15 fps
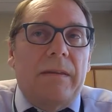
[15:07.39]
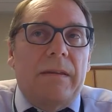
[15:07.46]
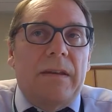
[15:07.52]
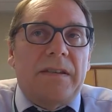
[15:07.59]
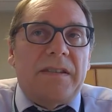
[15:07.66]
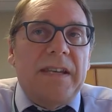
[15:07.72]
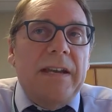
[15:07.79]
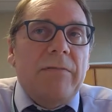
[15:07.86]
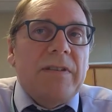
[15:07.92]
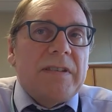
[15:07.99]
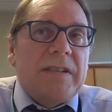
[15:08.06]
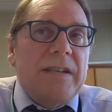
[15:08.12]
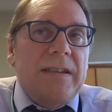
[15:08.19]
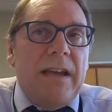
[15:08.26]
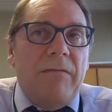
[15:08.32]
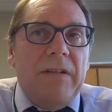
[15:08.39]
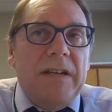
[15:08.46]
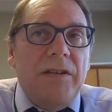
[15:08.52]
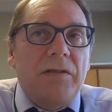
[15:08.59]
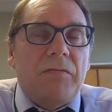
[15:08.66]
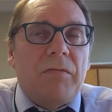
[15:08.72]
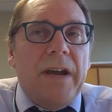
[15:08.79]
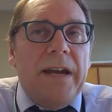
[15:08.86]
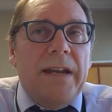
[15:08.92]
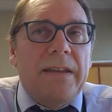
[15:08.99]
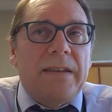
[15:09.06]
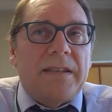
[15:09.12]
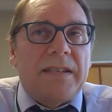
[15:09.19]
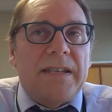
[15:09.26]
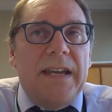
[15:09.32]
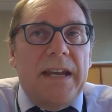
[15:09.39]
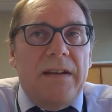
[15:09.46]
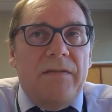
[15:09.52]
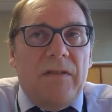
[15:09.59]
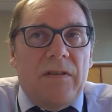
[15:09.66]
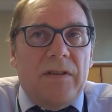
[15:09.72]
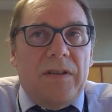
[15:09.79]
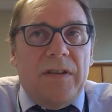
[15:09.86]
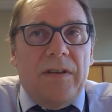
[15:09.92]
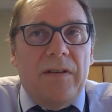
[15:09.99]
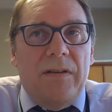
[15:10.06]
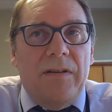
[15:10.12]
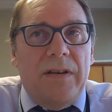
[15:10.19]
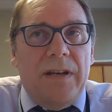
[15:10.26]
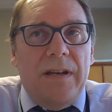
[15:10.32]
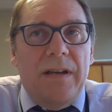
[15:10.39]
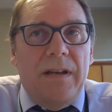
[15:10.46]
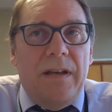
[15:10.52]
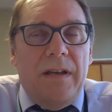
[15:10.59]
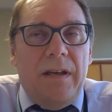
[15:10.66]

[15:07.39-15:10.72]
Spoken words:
the sequencing that we do right in the state of North Dakota,